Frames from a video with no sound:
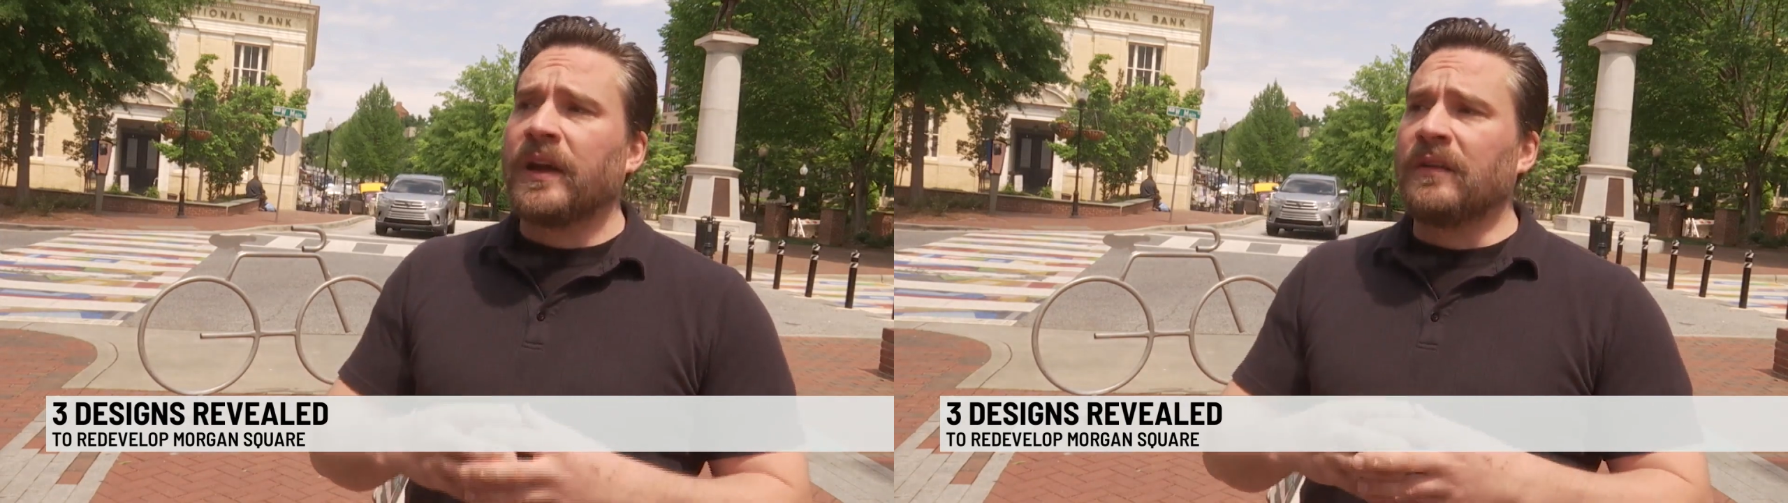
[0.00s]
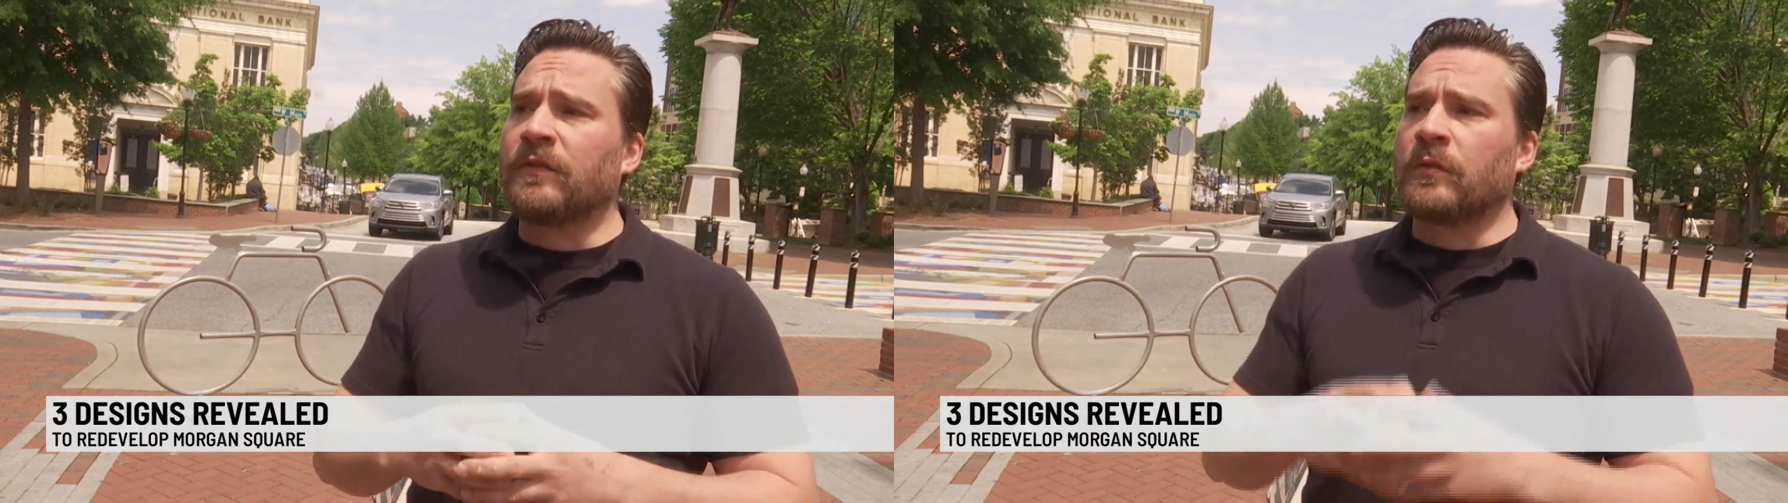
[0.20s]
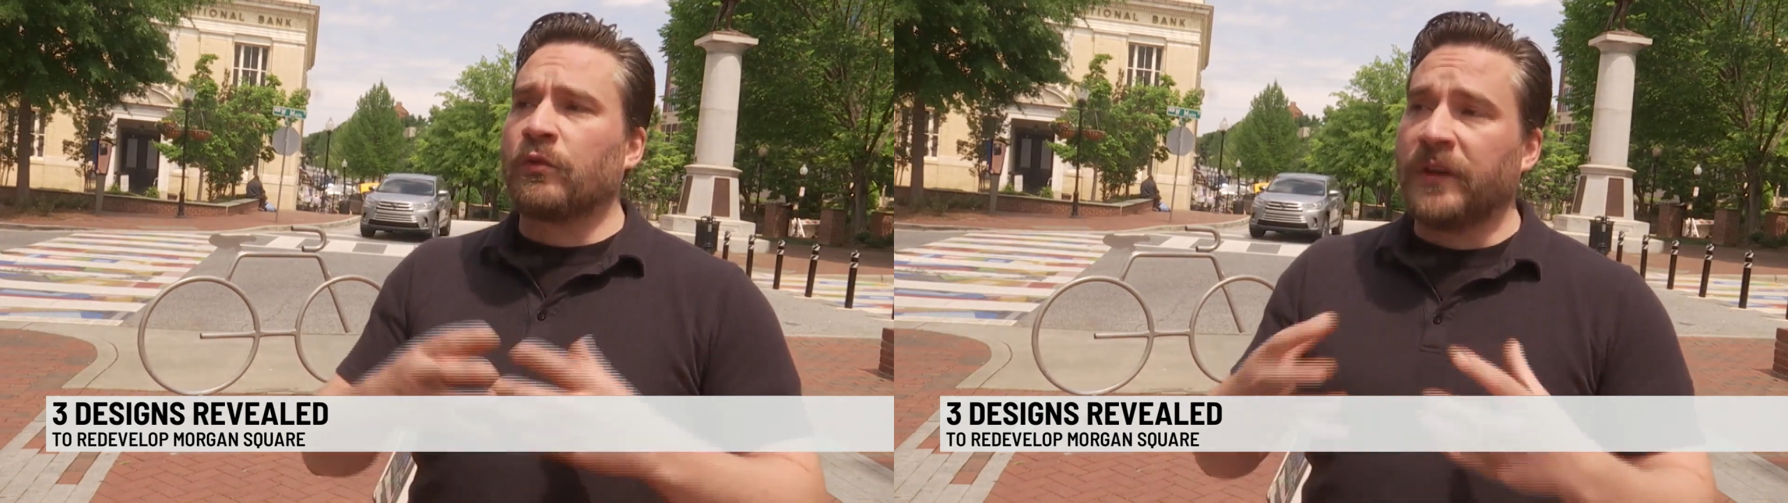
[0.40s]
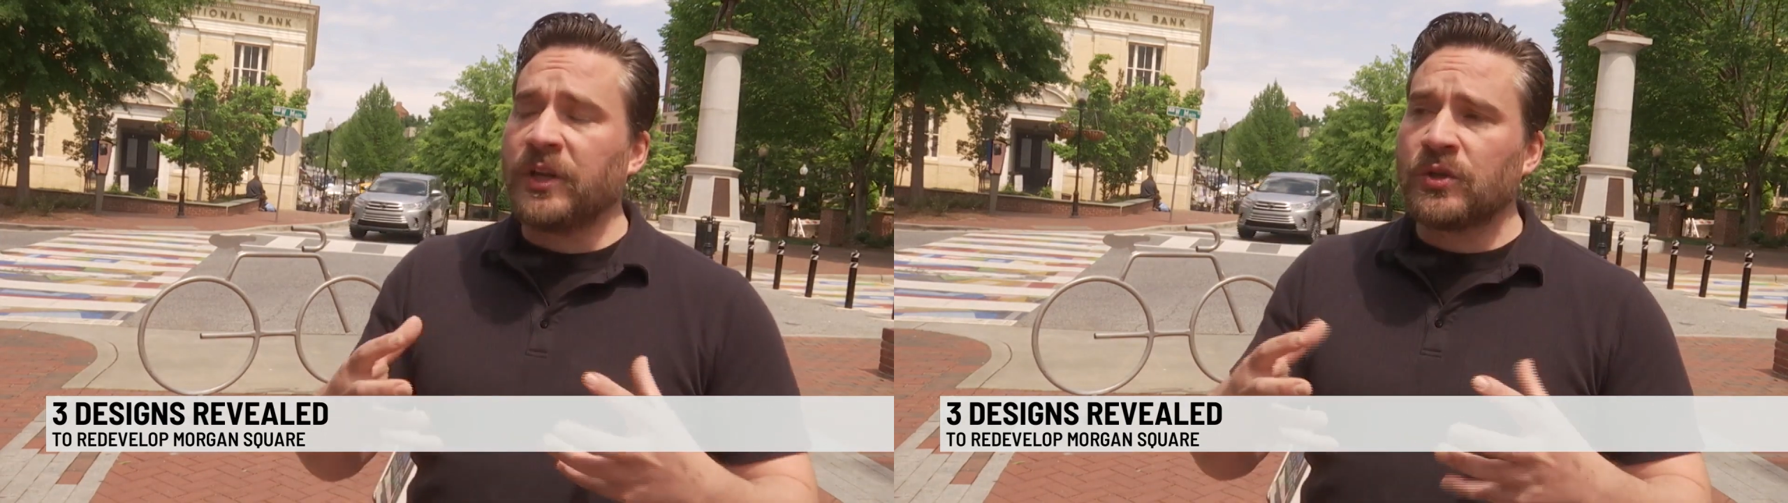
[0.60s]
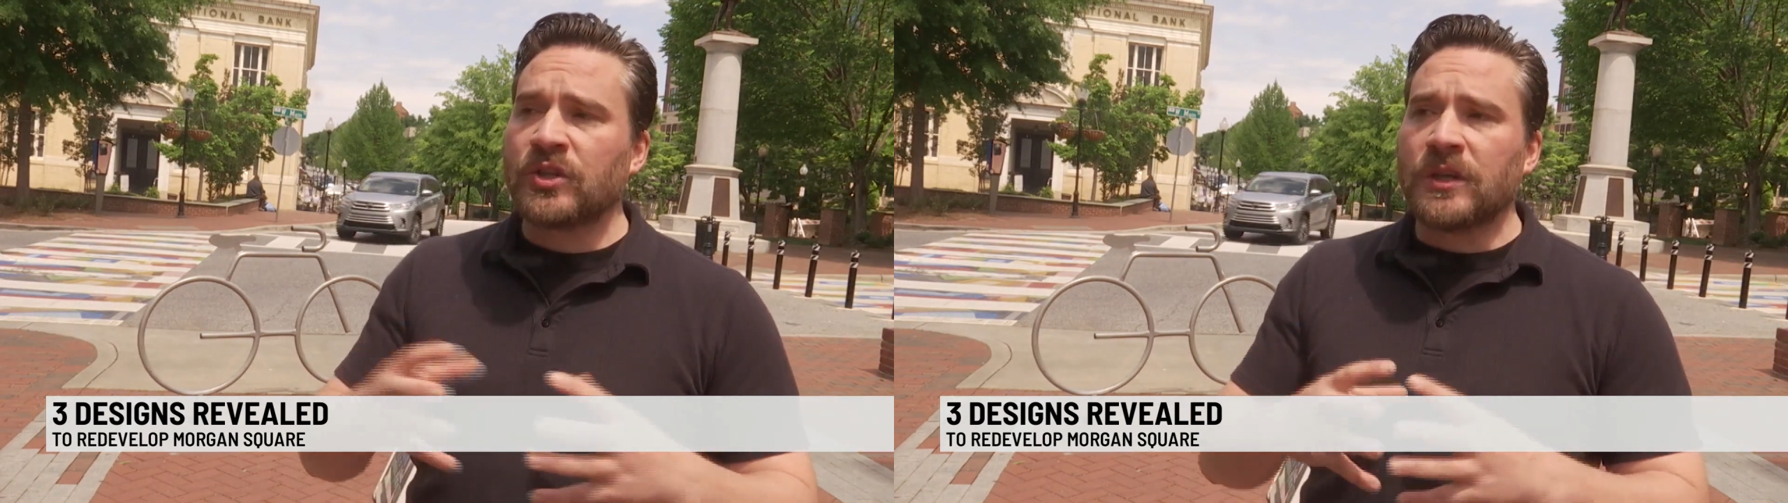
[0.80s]
and form
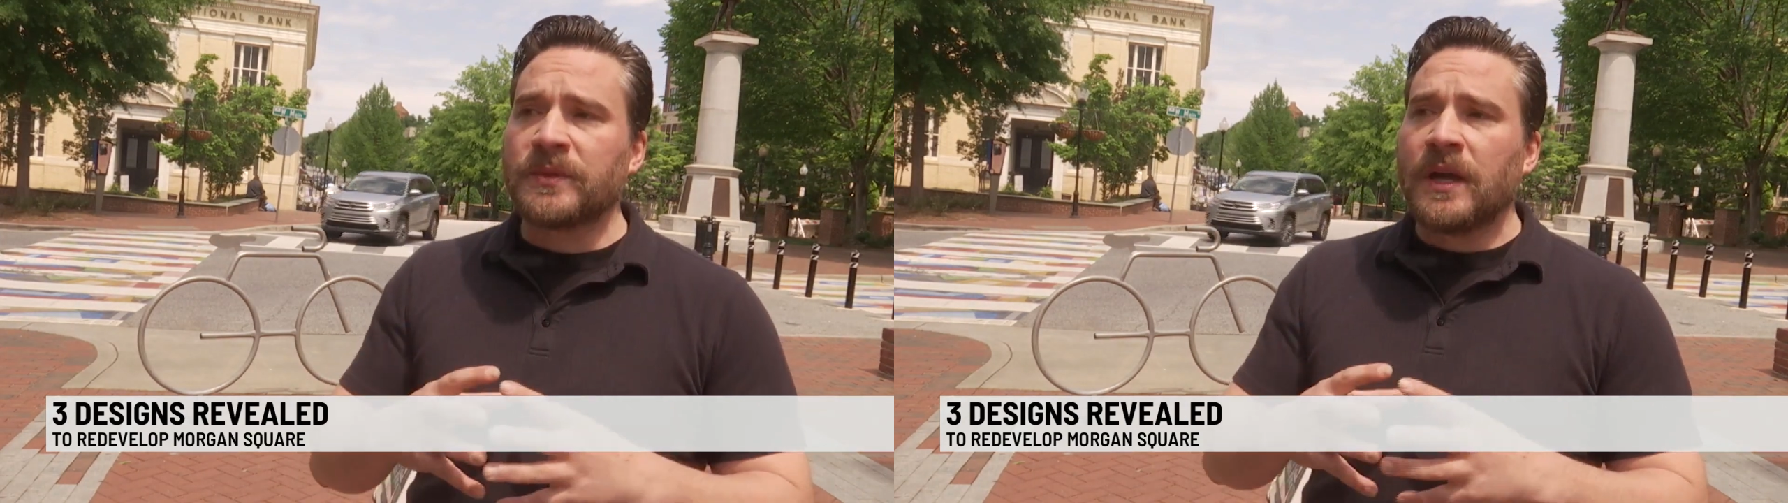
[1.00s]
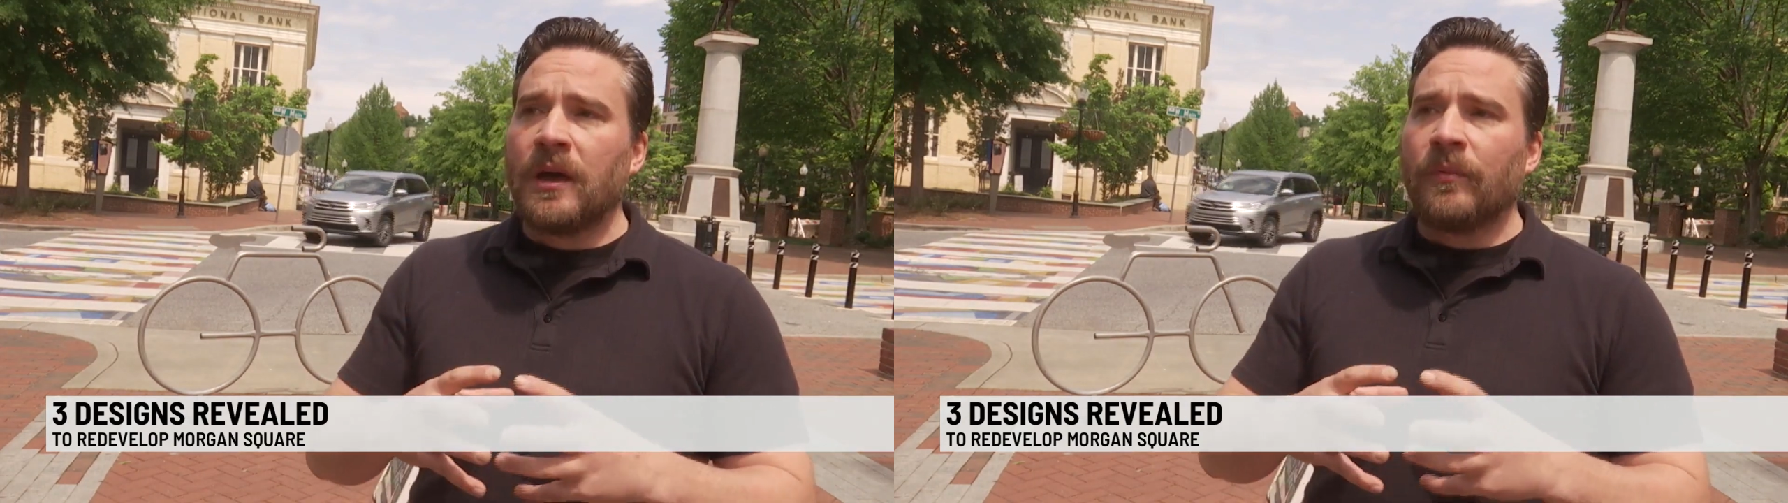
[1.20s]
relationships,